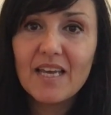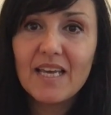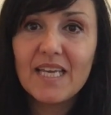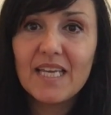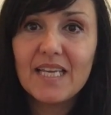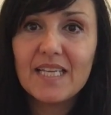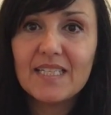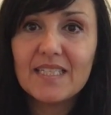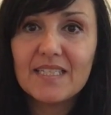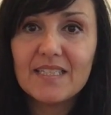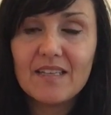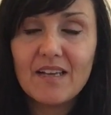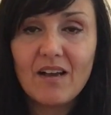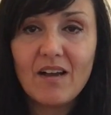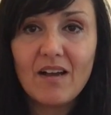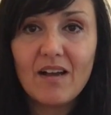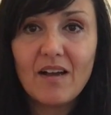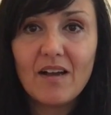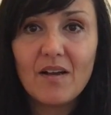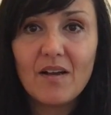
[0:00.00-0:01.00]
It's
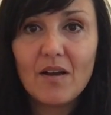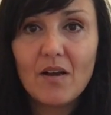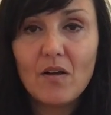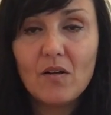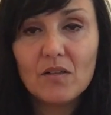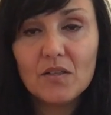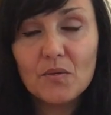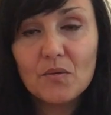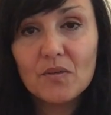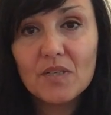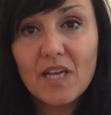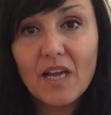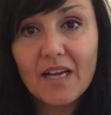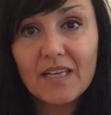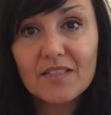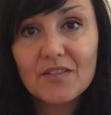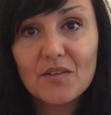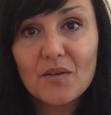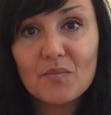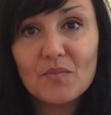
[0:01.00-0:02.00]
a Hollywood
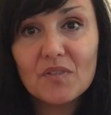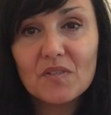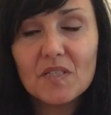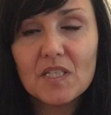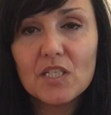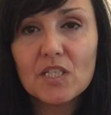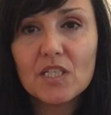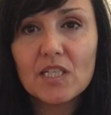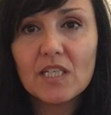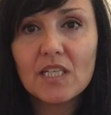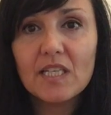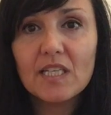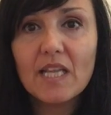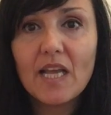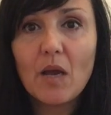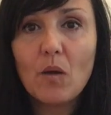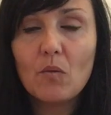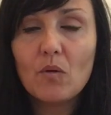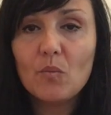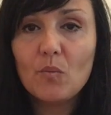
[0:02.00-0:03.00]
actor and musician
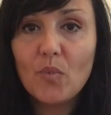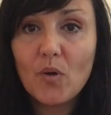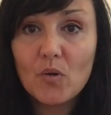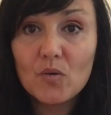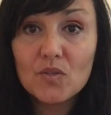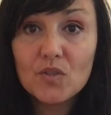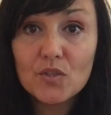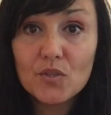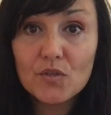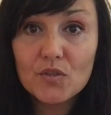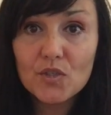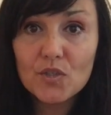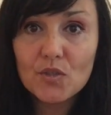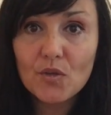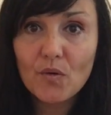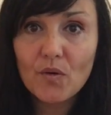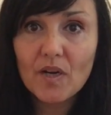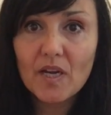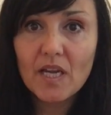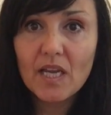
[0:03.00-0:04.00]
that will post your
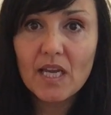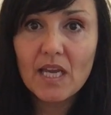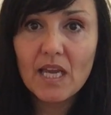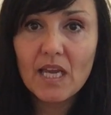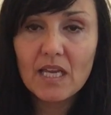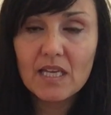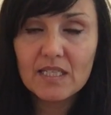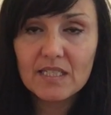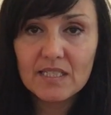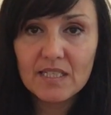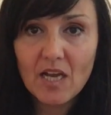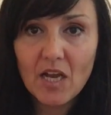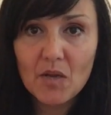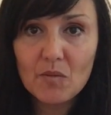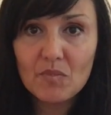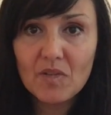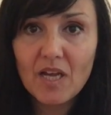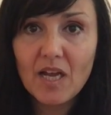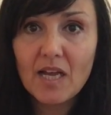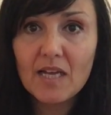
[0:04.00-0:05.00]
story in his
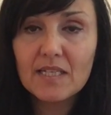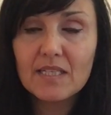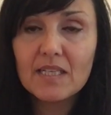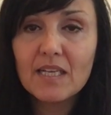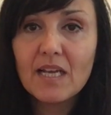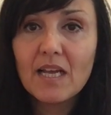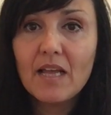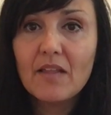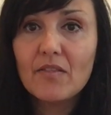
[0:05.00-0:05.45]
timeline.